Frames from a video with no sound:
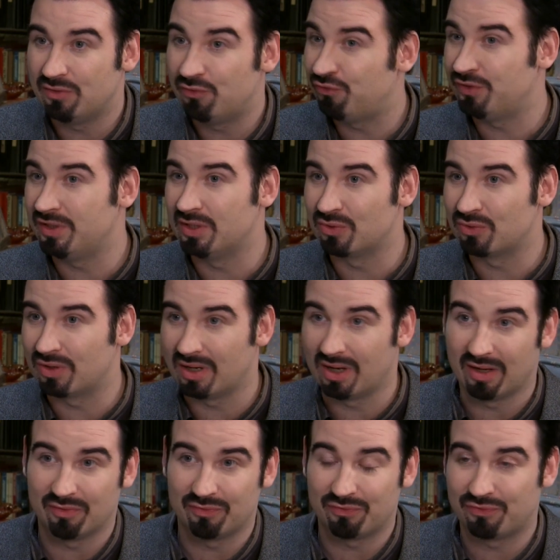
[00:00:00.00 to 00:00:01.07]
fear
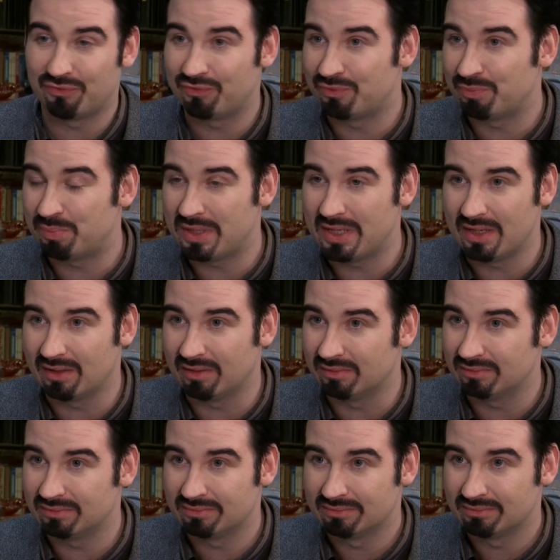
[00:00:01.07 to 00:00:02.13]
of
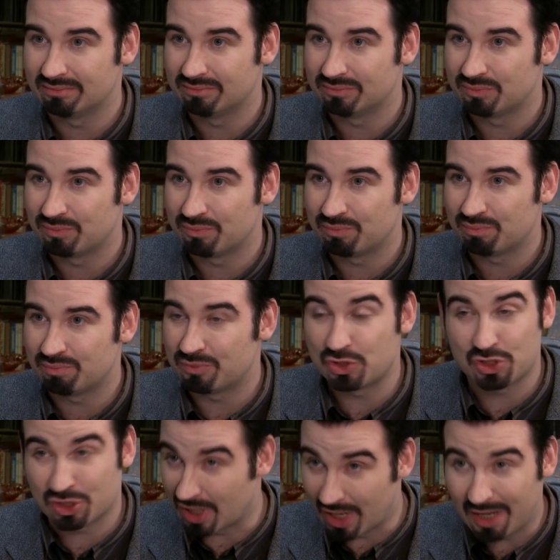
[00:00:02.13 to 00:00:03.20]
being
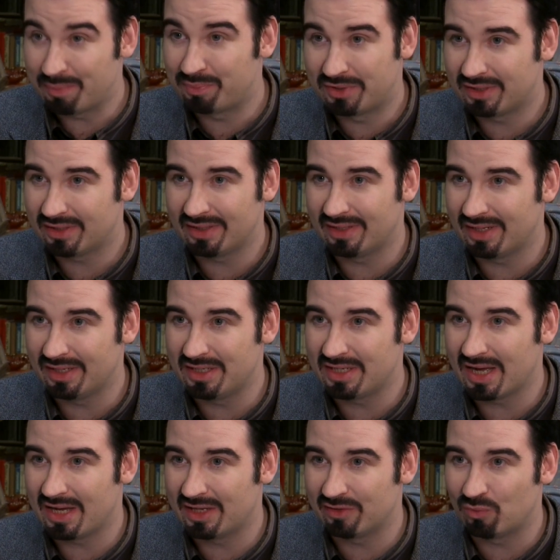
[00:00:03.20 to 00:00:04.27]
stopped in any
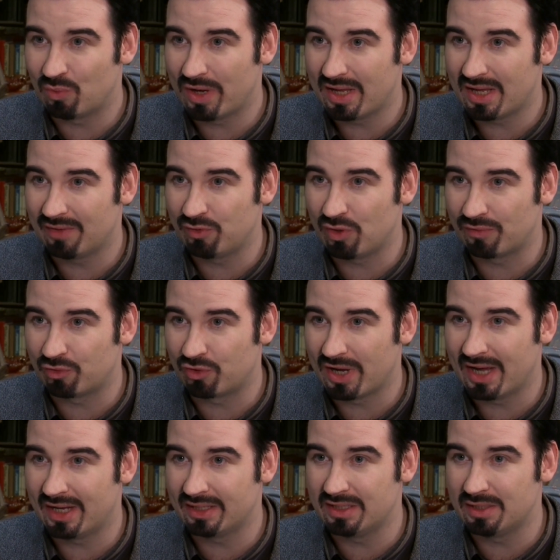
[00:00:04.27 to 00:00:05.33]
kind of way? Have you ever
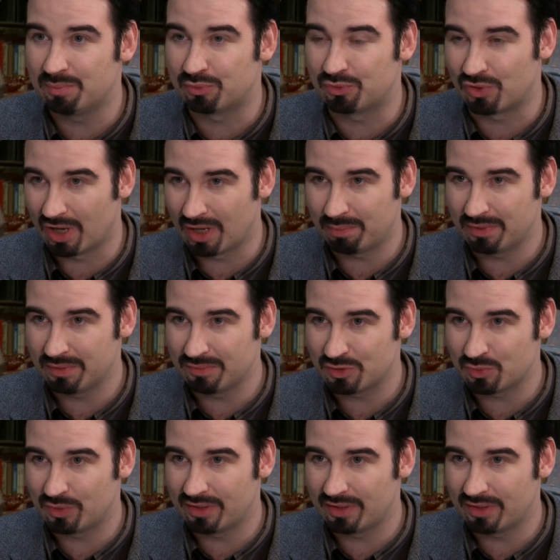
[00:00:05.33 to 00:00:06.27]
had any problems